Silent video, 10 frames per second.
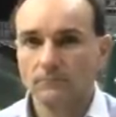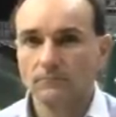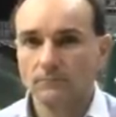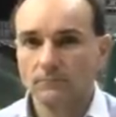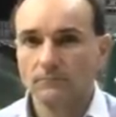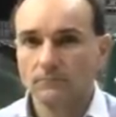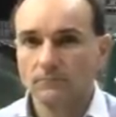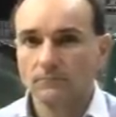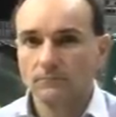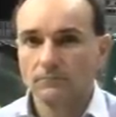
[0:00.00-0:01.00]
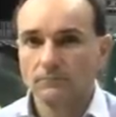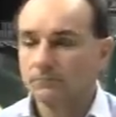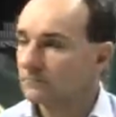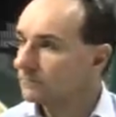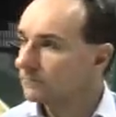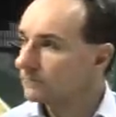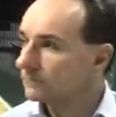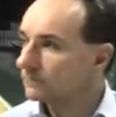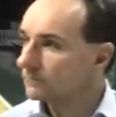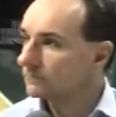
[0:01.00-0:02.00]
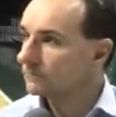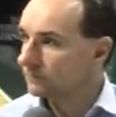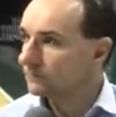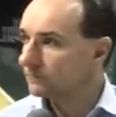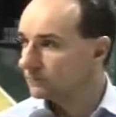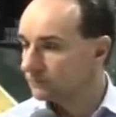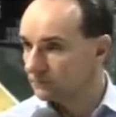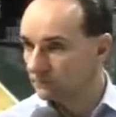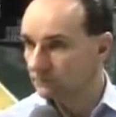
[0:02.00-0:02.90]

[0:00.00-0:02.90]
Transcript: (not speaking)